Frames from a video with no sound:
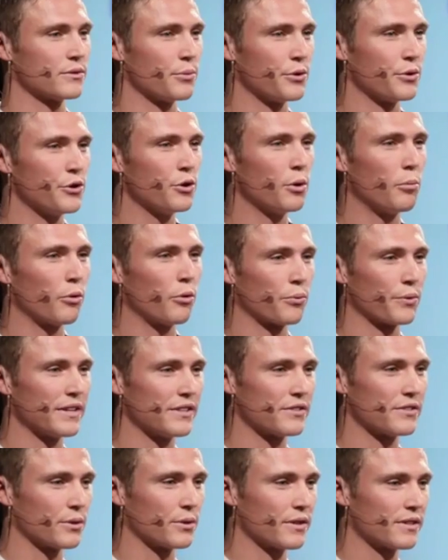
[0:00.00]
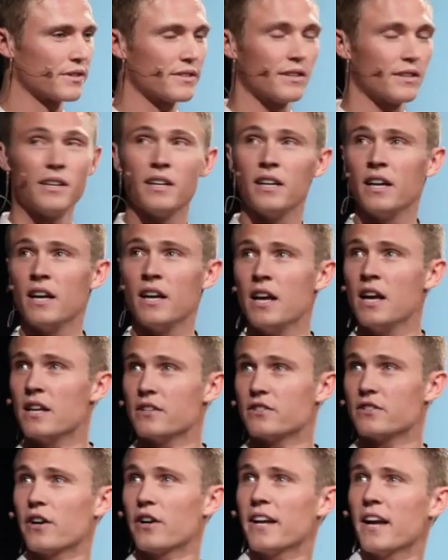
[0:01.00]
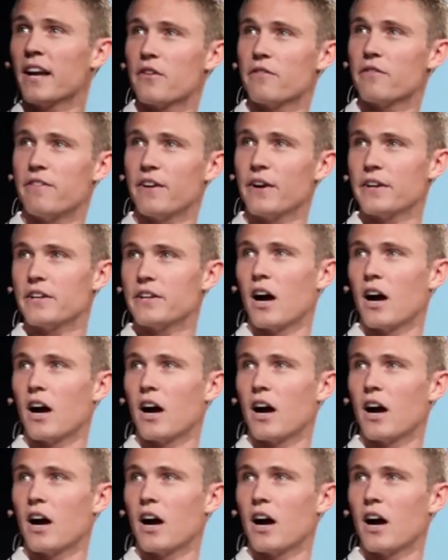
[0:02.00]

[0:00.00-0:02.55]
a renewable resource. Starting at the very